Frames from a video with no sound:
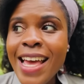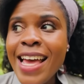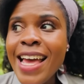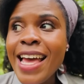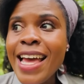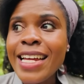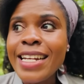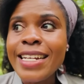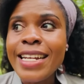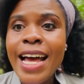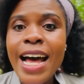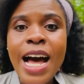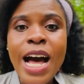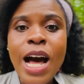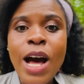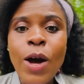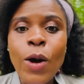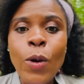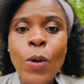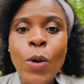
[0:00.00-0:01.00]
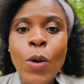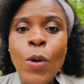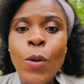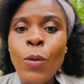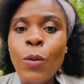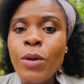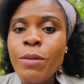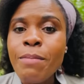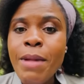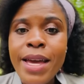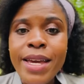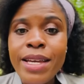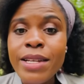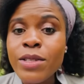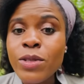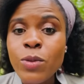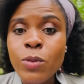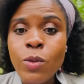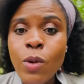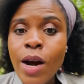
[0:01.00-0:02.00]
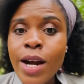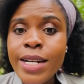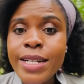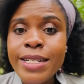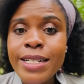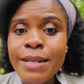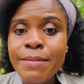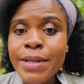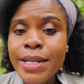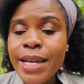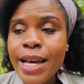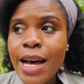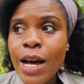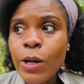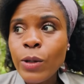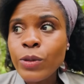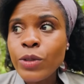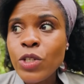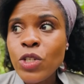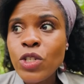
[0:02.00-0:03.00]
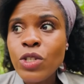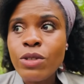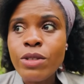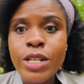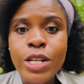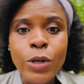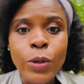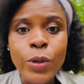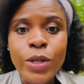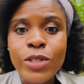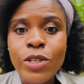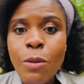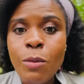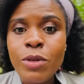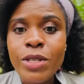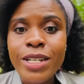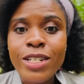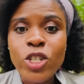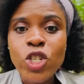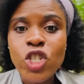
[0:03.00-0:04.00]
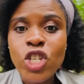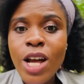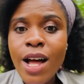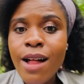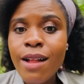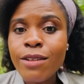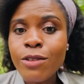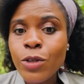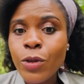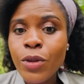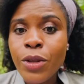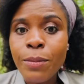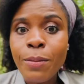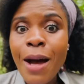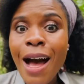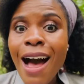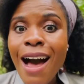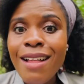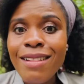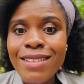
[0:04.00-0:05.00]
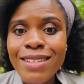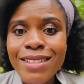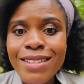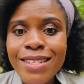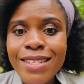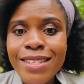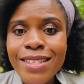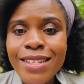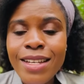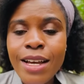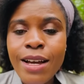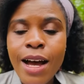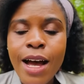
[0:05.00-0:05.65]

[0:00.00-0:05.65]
And now with Meghan's wine coming out, it's almost like Charles or the palace.